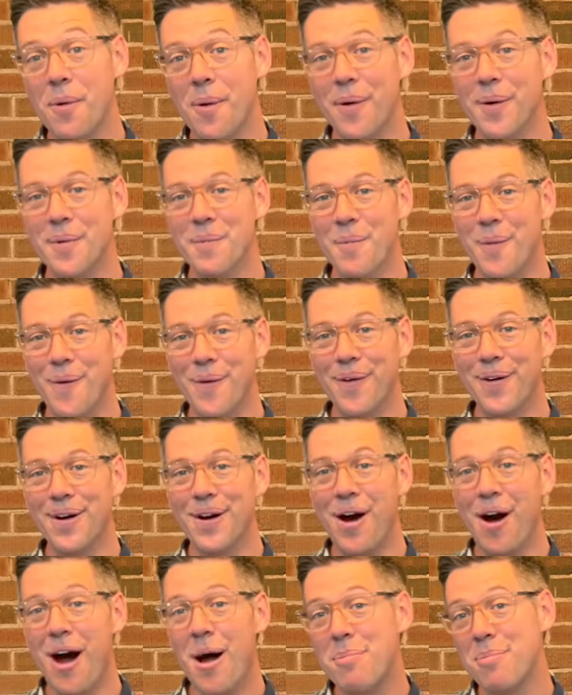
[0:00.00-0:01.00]
were
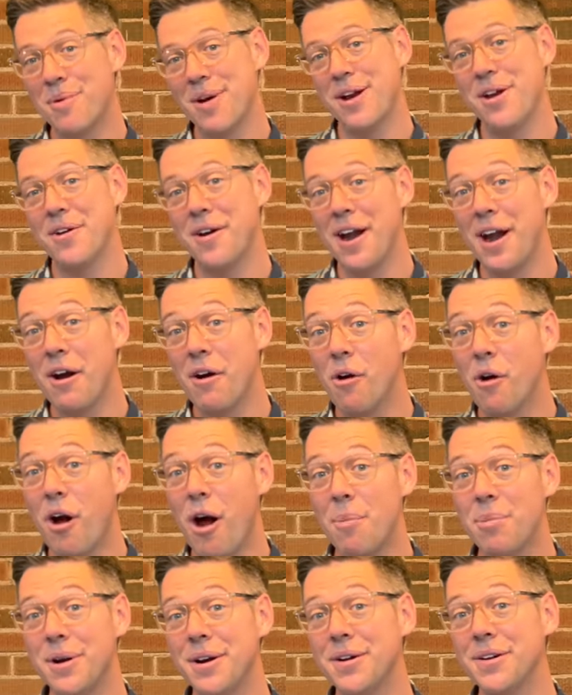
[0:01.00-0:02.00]
more operator error or
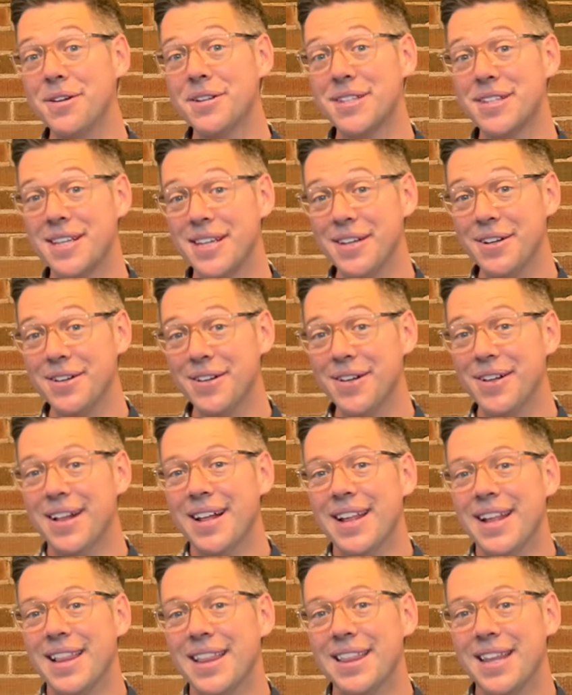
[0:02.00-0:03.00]
operator skill
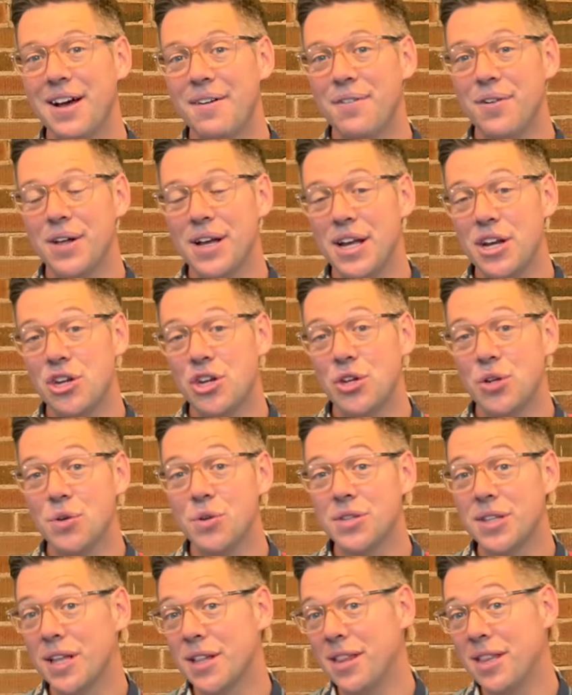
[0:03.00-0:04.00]
level
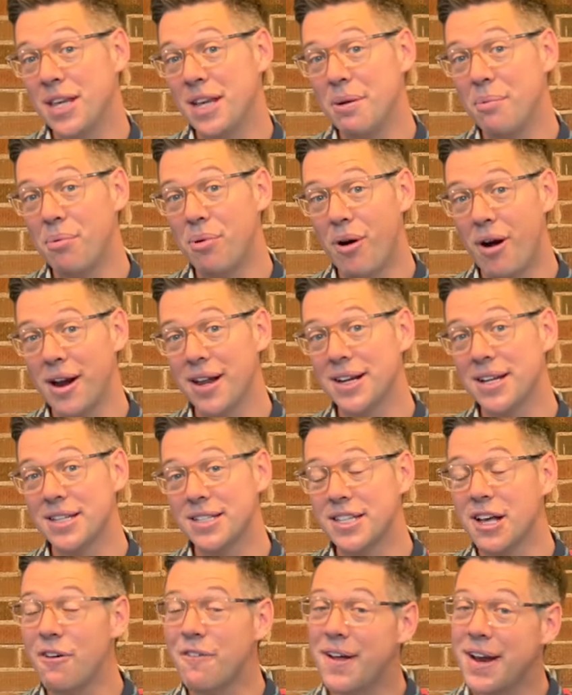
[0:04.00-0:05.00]
issues than the product
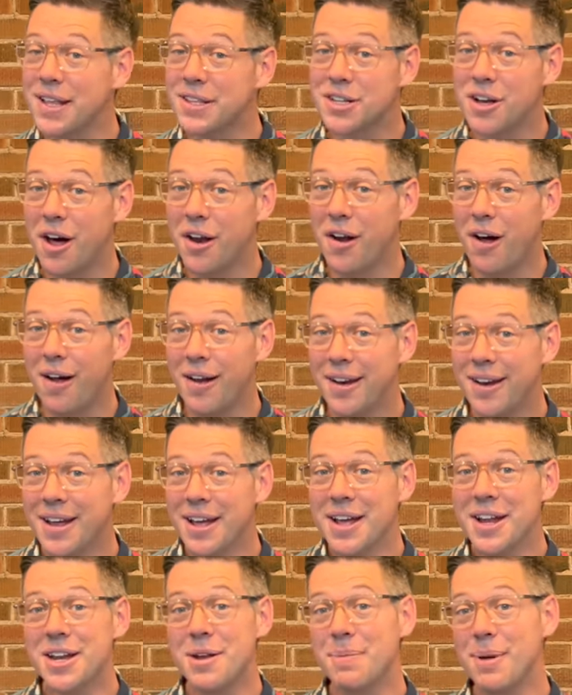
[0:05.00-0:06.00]
itself. And it's gone on
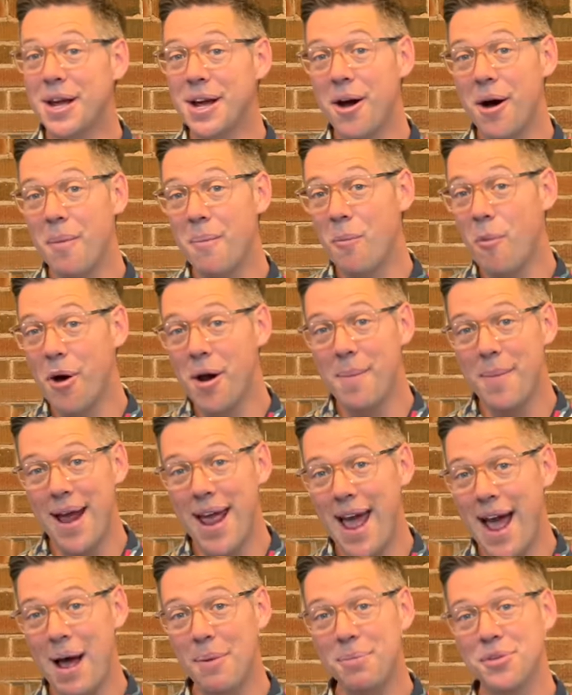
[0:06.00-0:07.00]
to become one of my
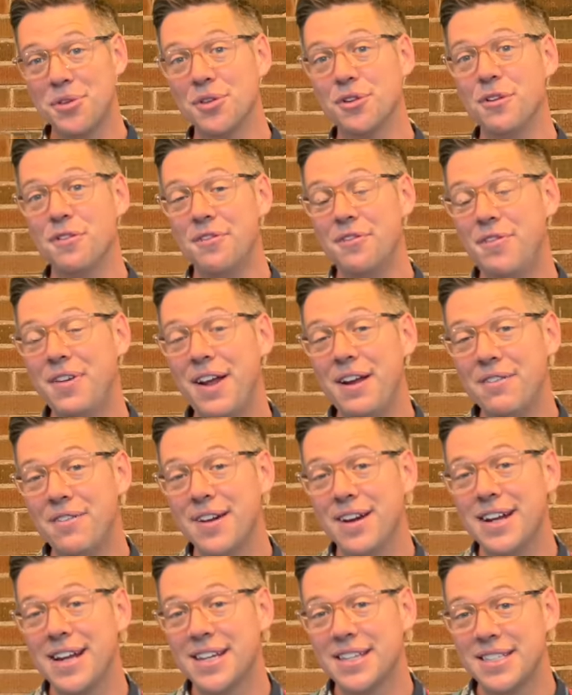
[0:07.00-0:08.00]
absolute
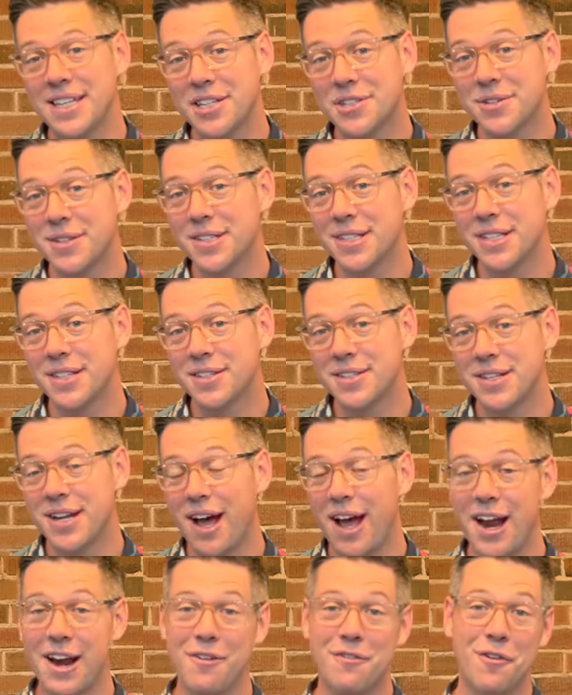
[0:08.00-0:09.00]
favorite accessories. It's
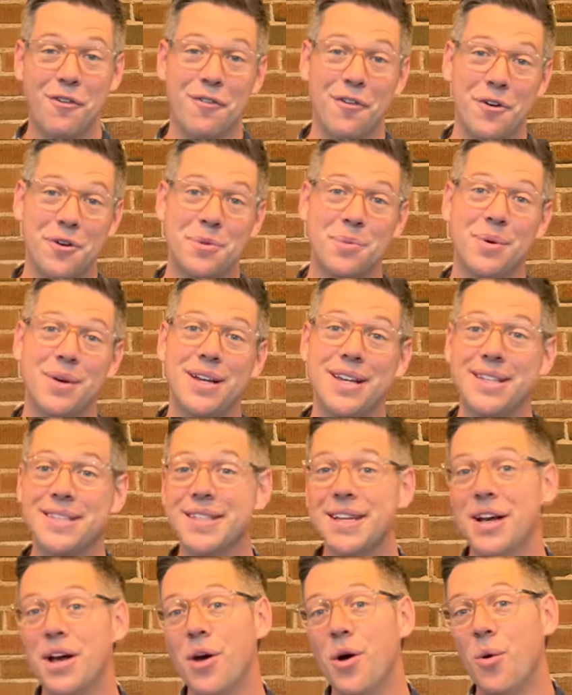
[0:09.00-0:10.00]
tied for first
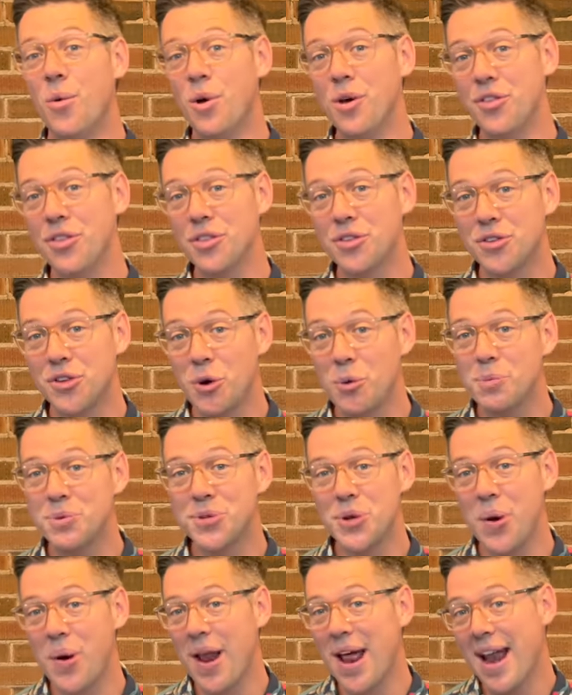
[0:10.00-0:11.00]
place with the
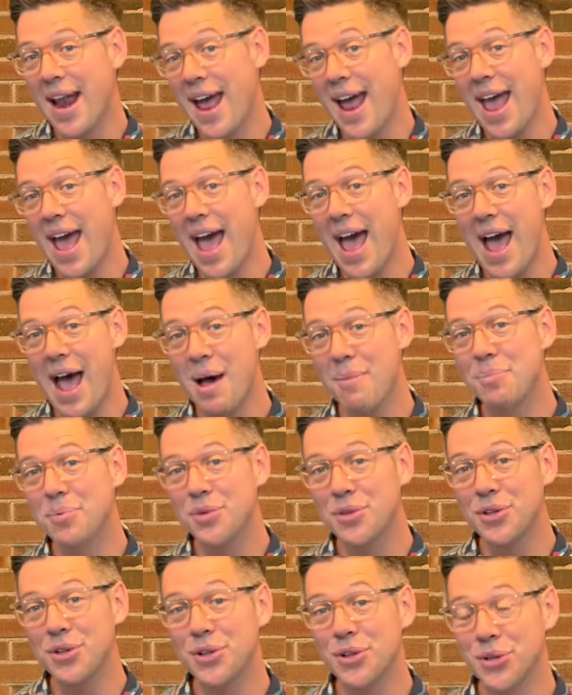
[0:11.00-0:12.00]
Soapstone and I
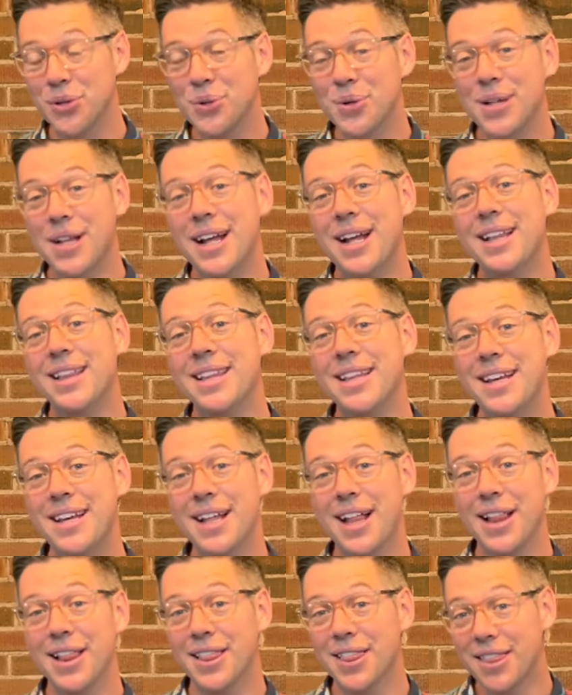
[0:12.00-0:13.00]
absolutely
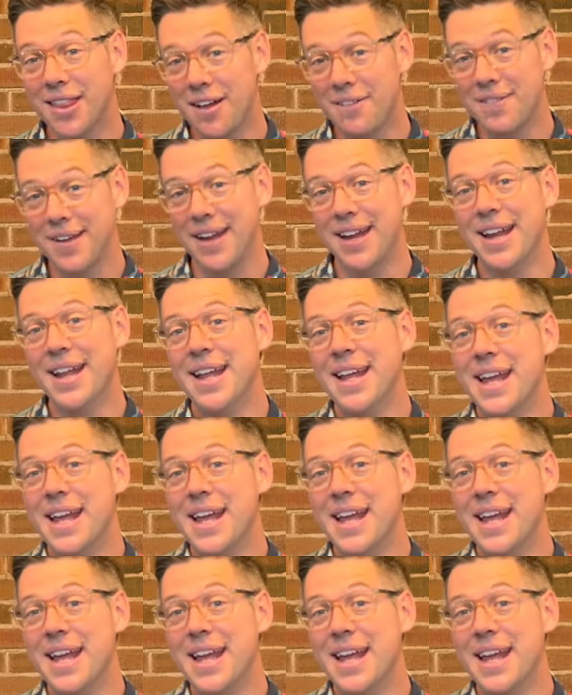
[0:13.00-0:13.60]
love it.